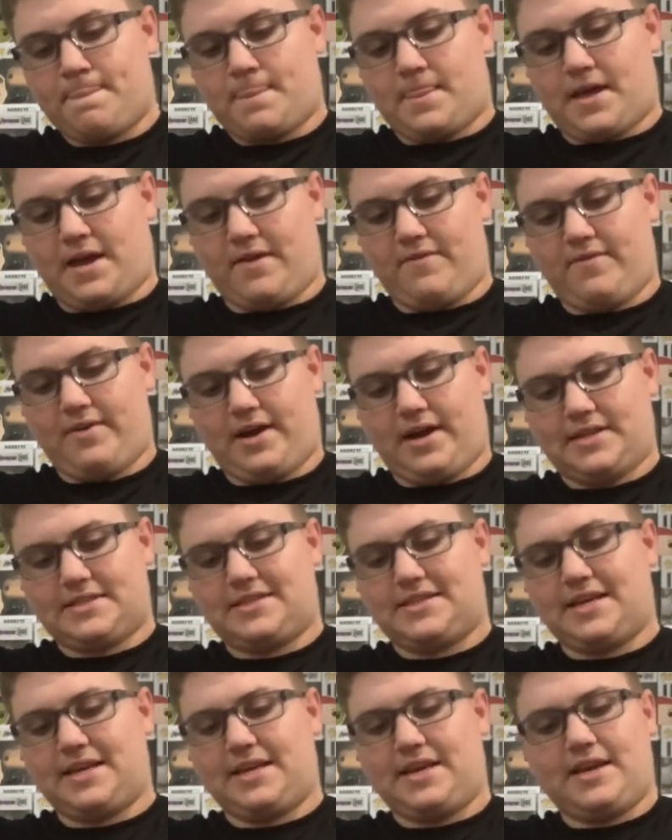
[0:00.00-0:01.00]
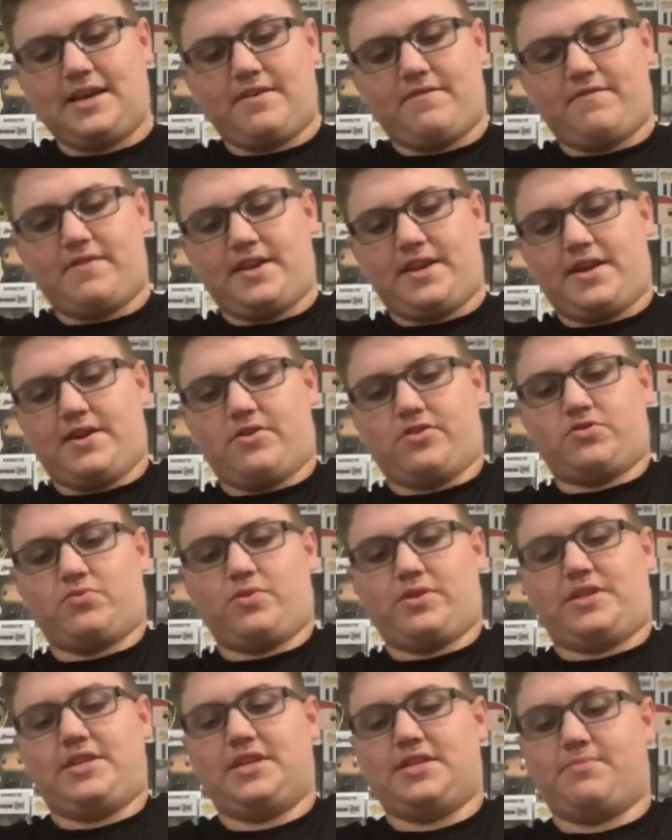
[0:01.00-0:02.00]
I've not seen any videos
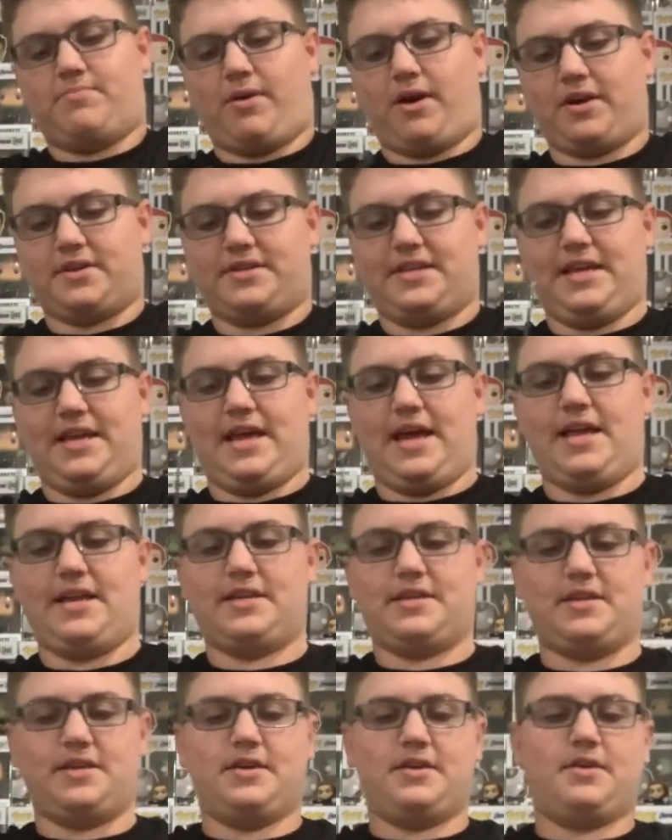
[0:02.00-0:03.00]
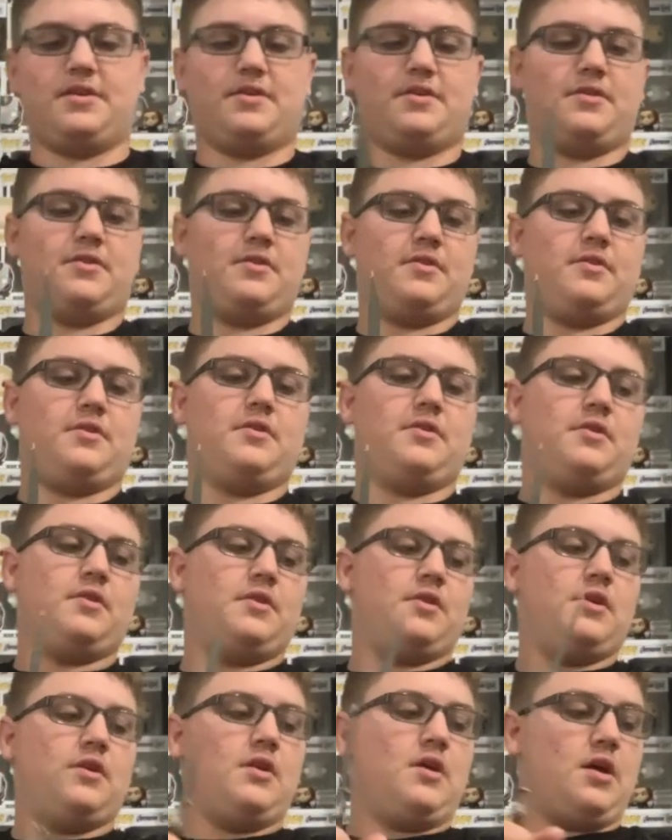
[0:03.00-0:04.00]
with this box yet,
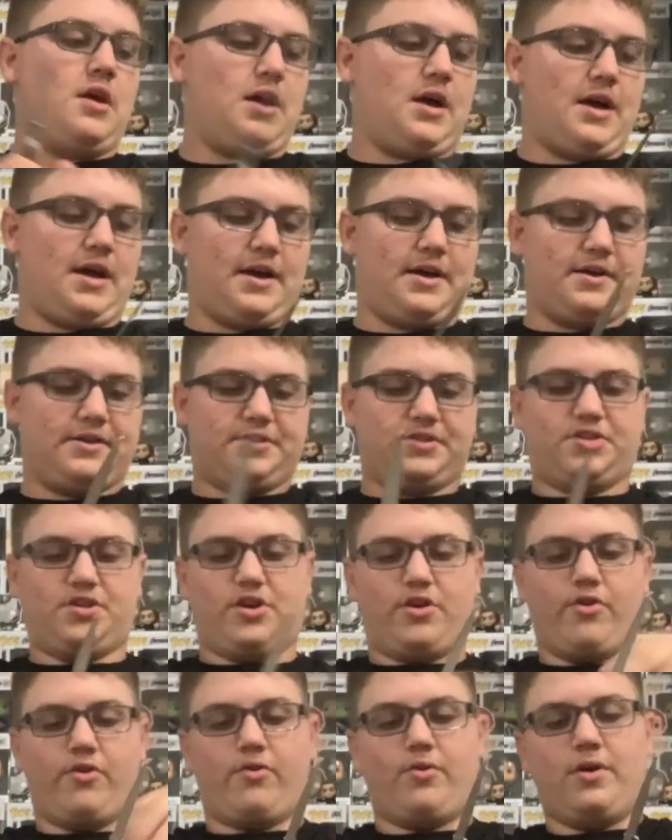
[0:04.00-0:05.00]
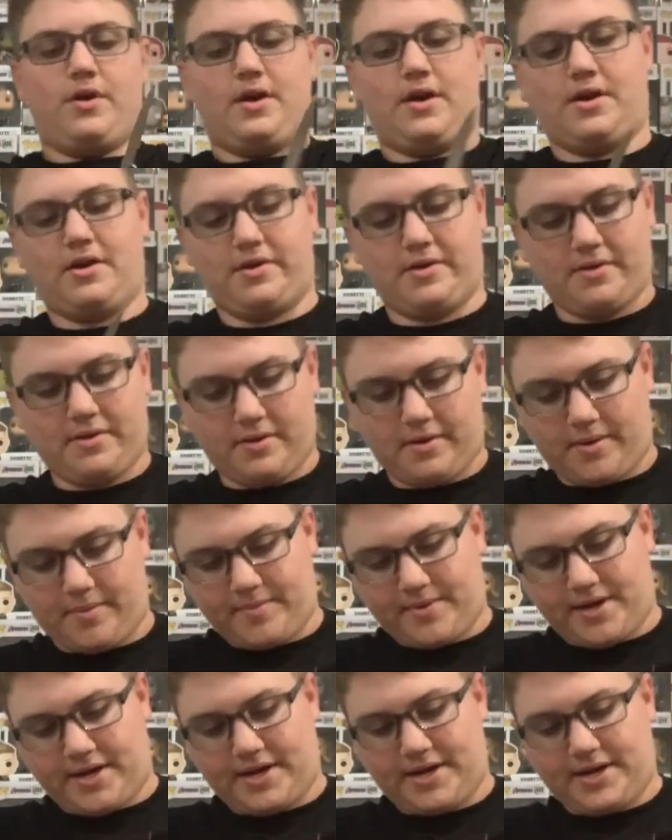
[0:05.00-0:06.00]
uh, so I'm
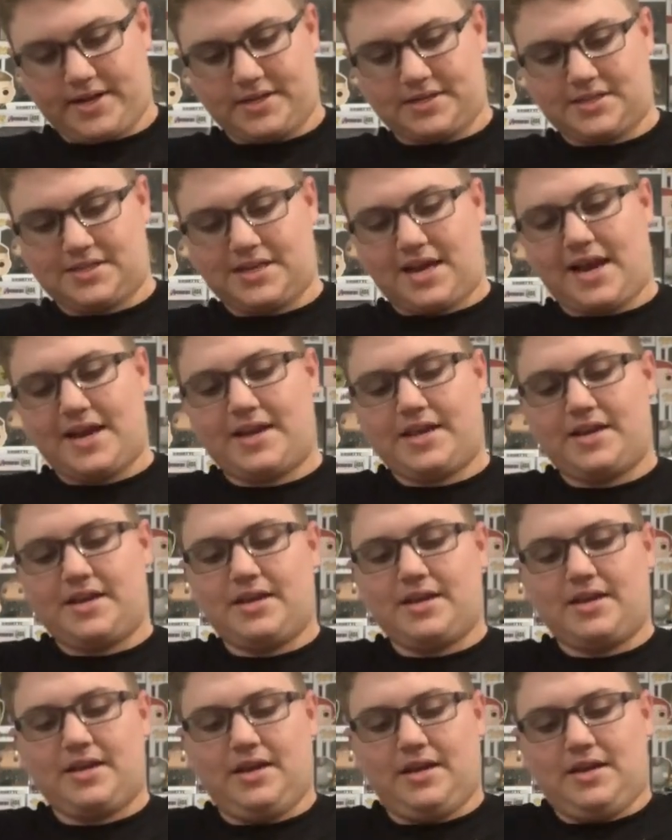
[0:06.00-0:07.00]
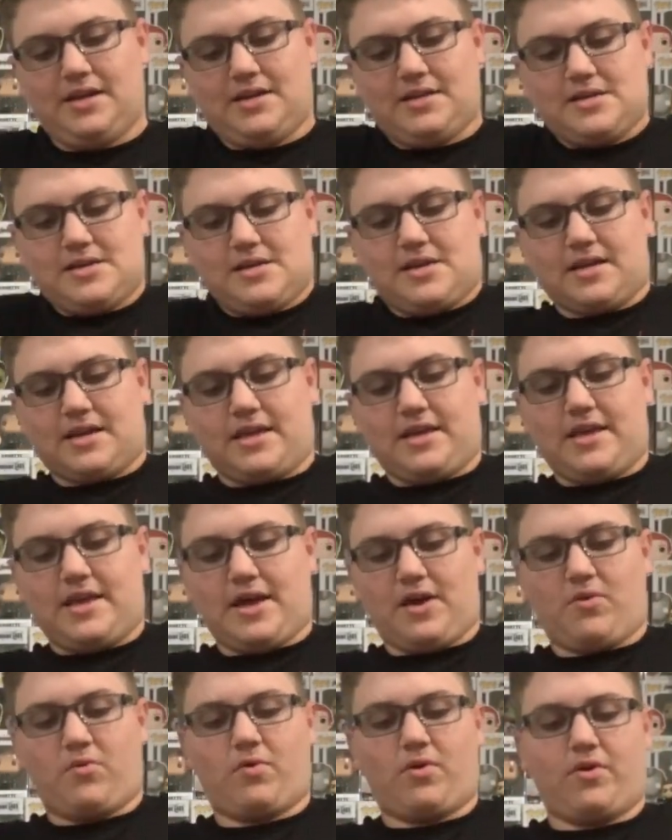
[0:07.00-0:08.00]
kind of excited
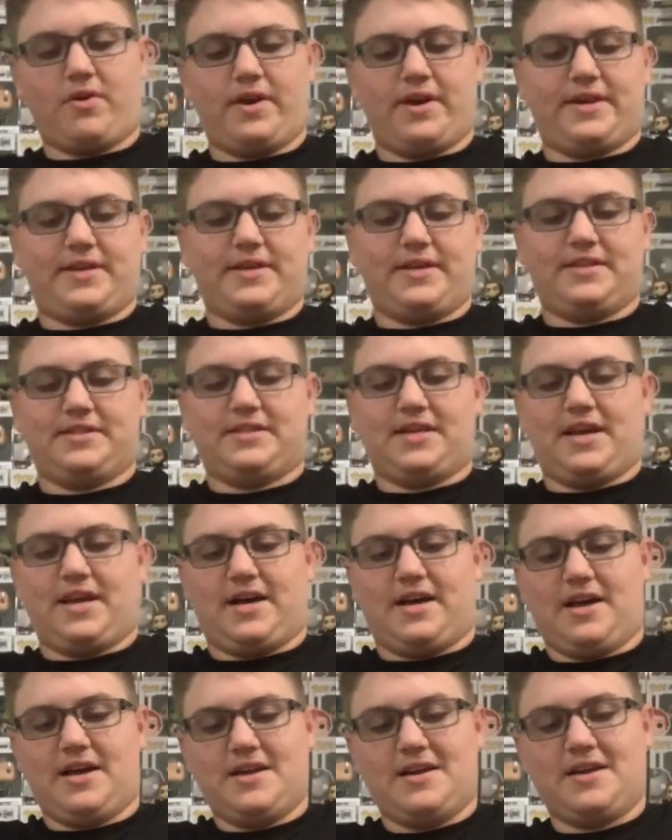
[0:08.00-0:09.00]
yet worried because uh,